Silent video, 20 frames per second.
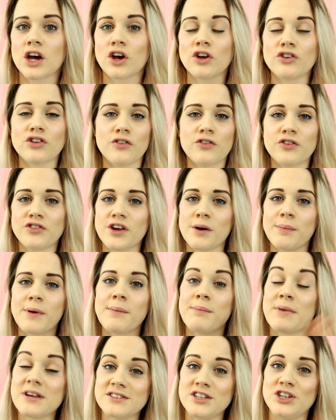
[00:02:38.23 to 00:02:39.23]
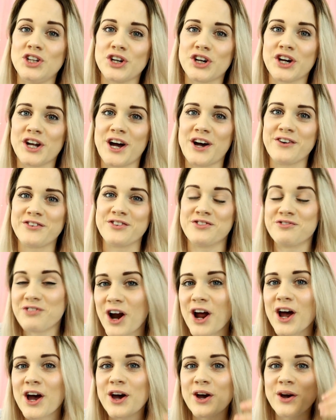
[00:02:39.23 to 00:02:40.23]
Because obviously I've been busy looking after
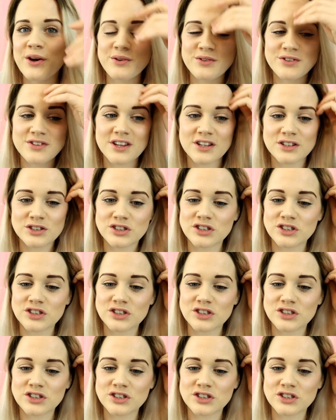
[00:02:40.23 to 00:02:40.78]
Rose.